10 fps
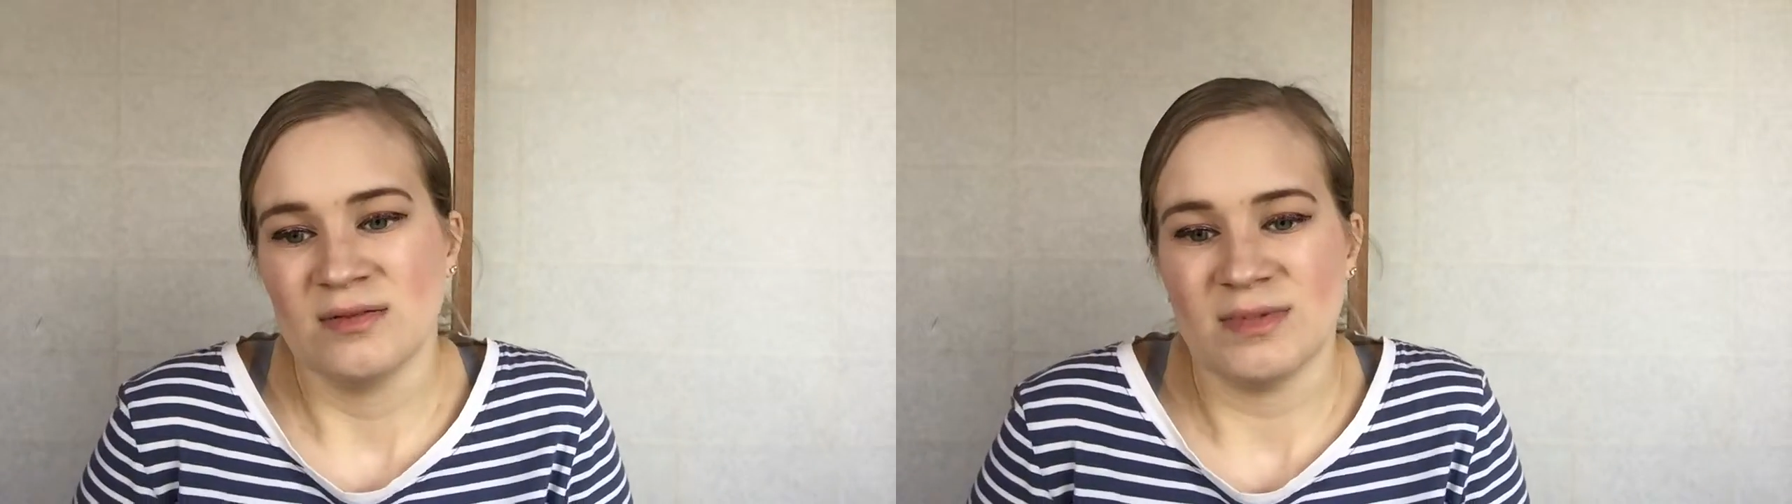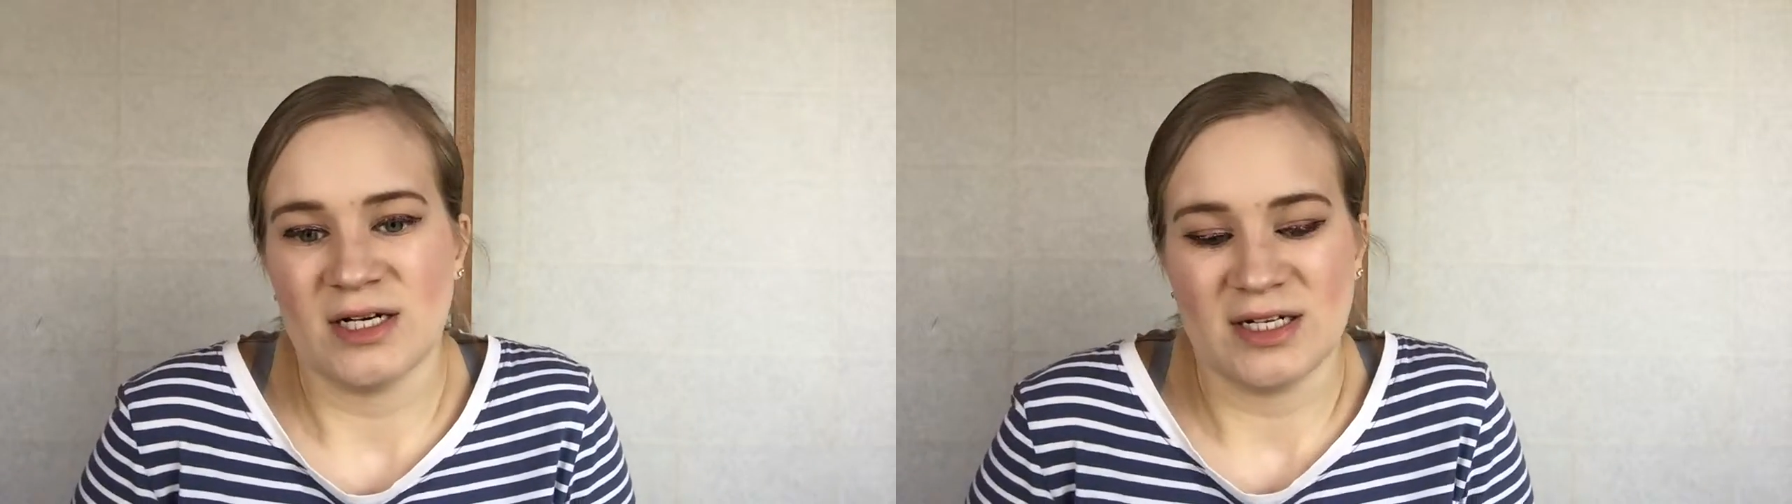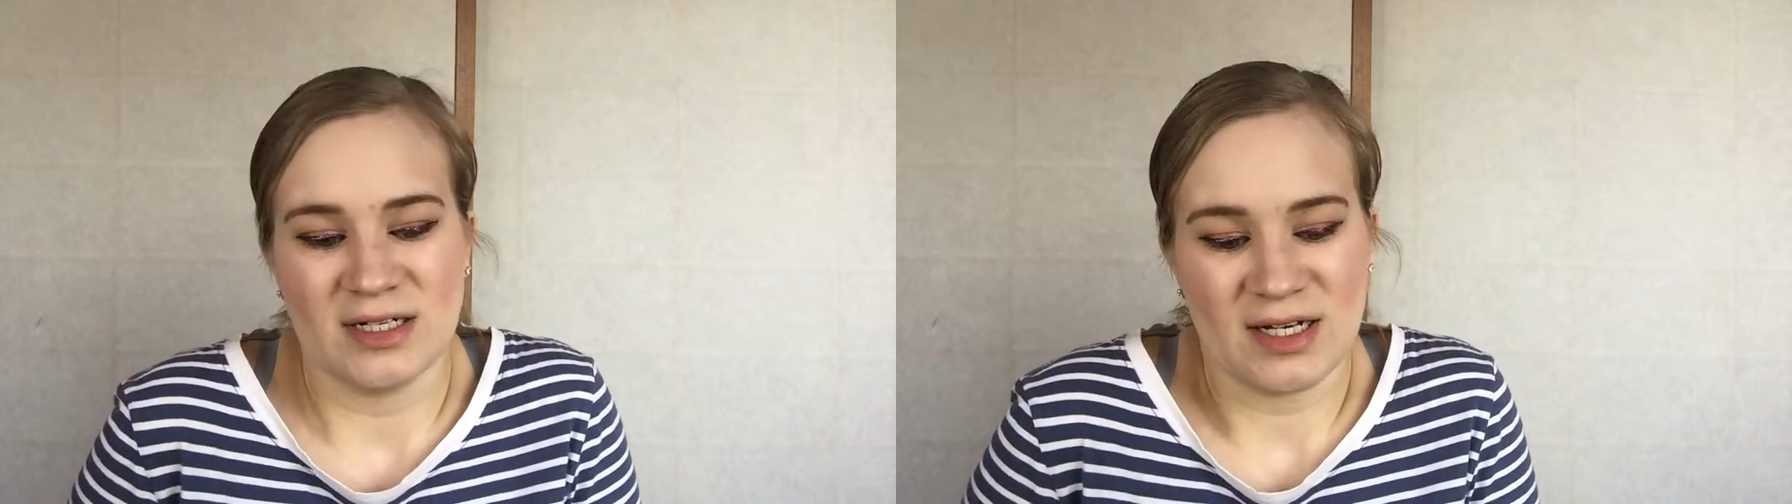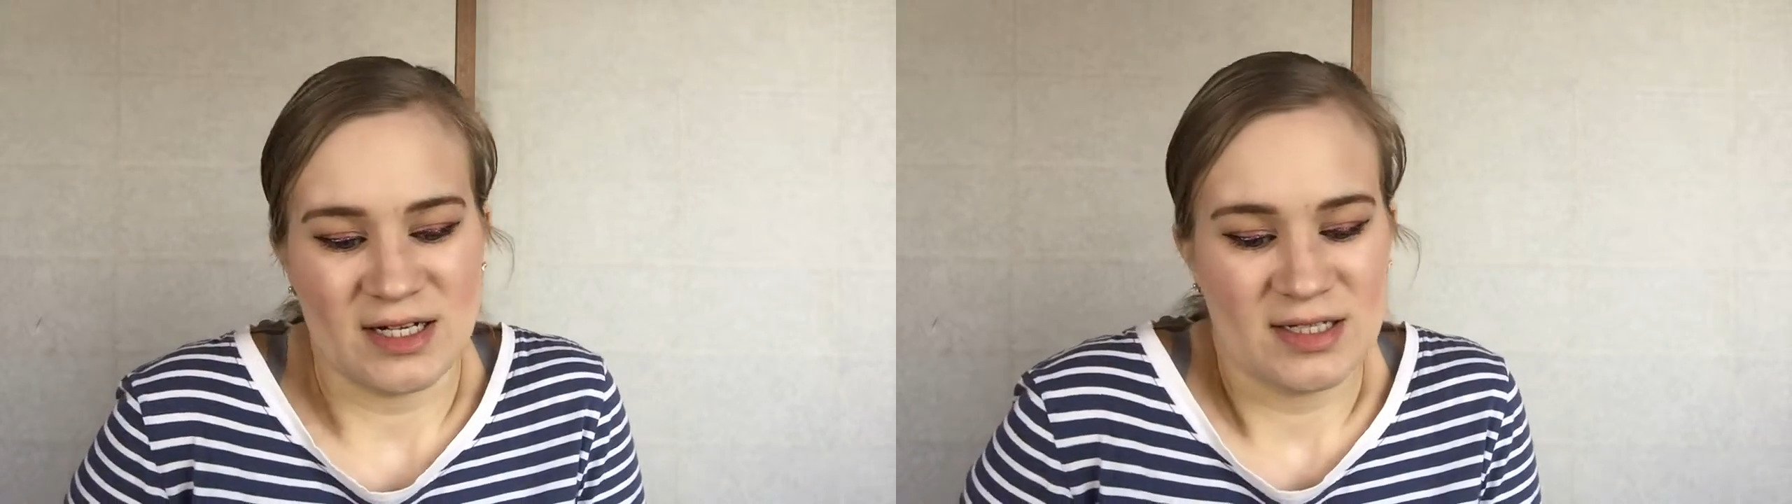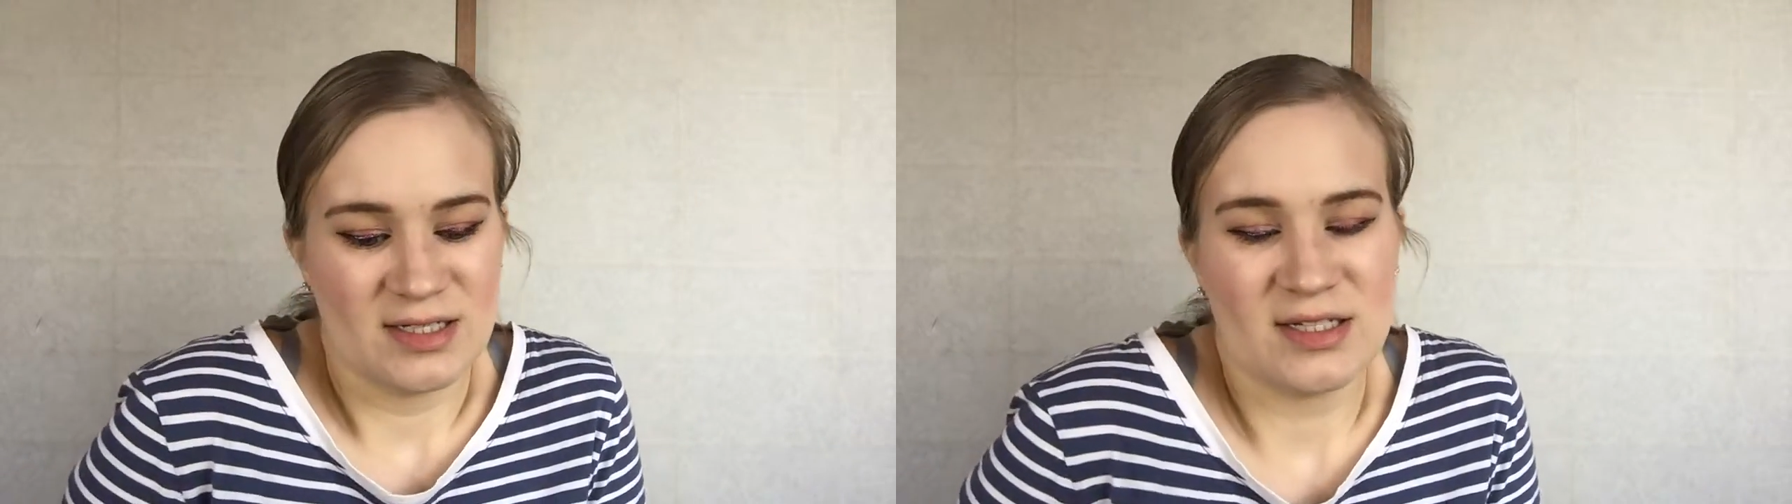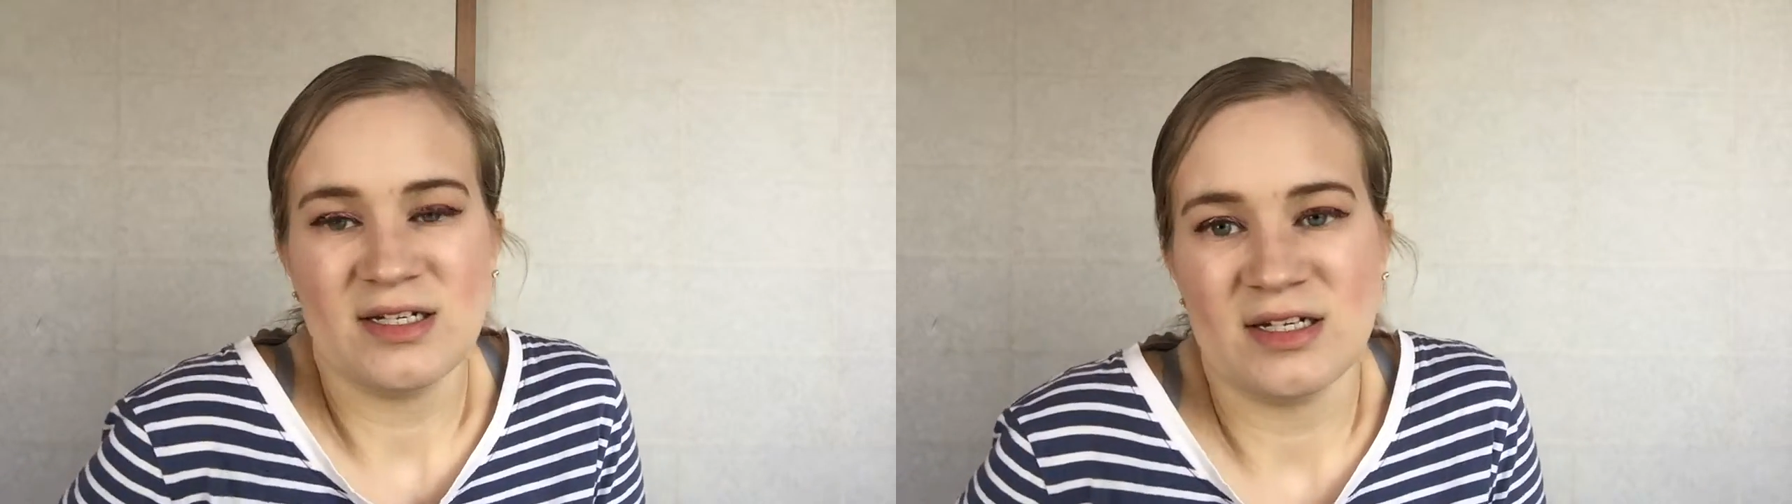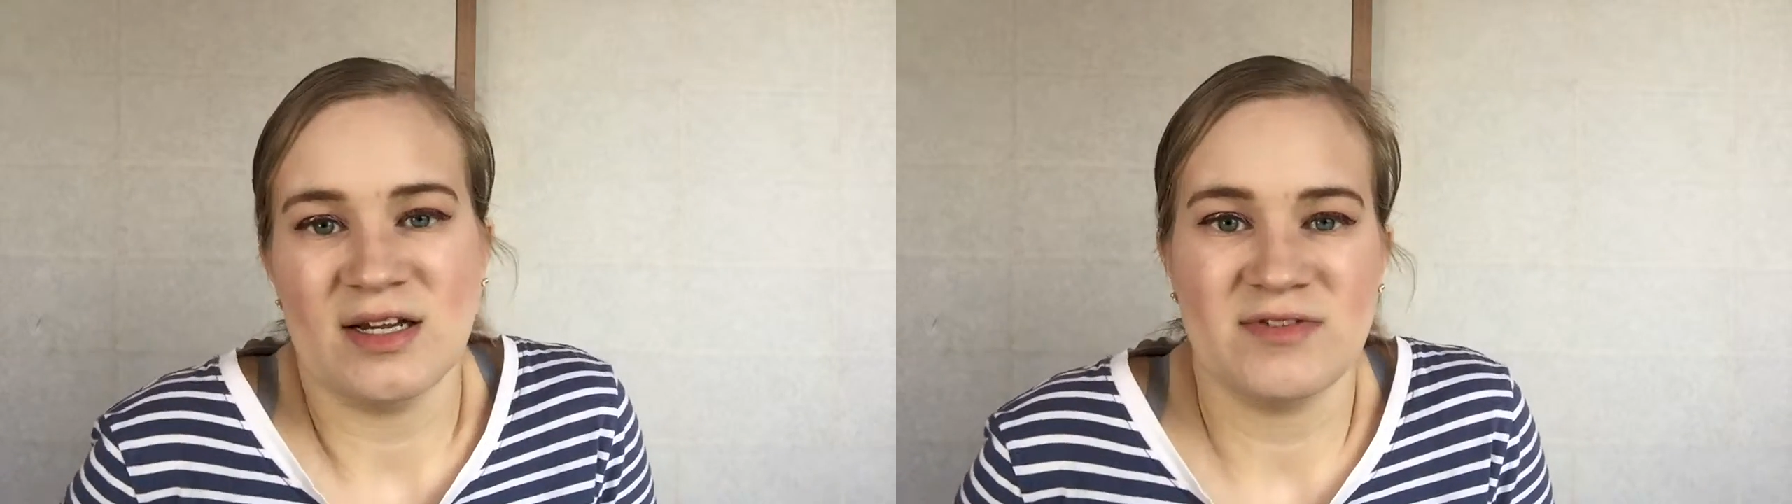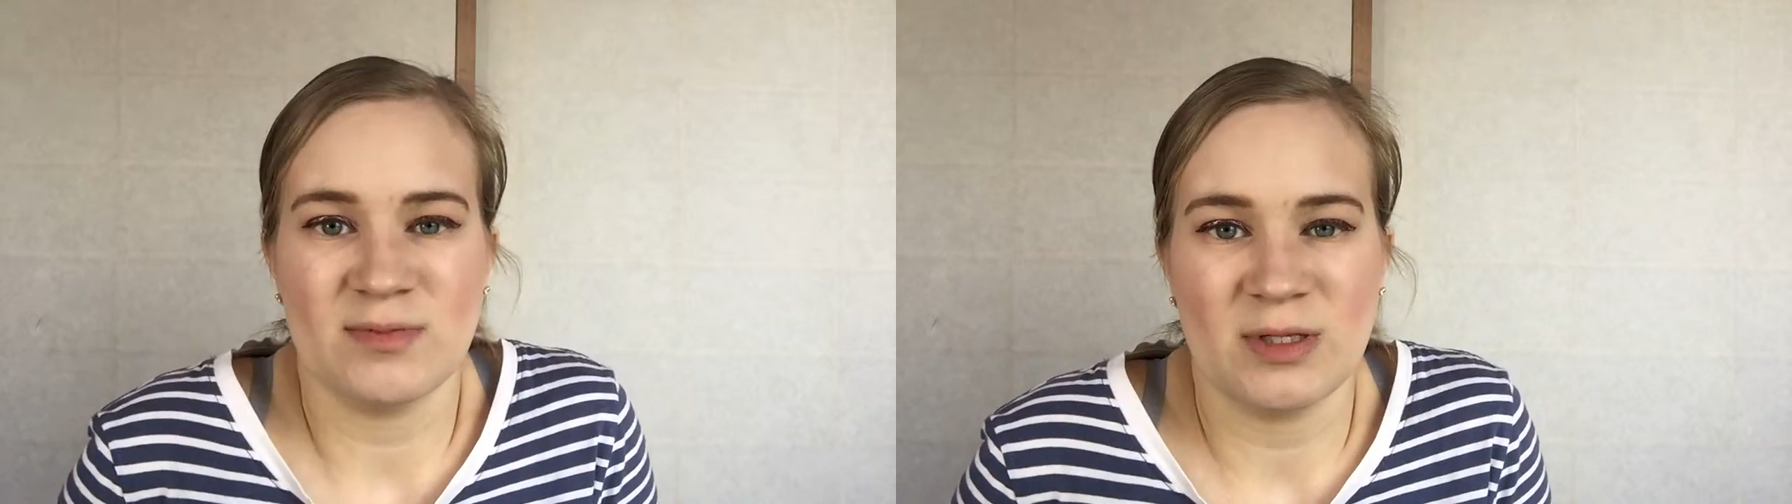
But I think I'll have to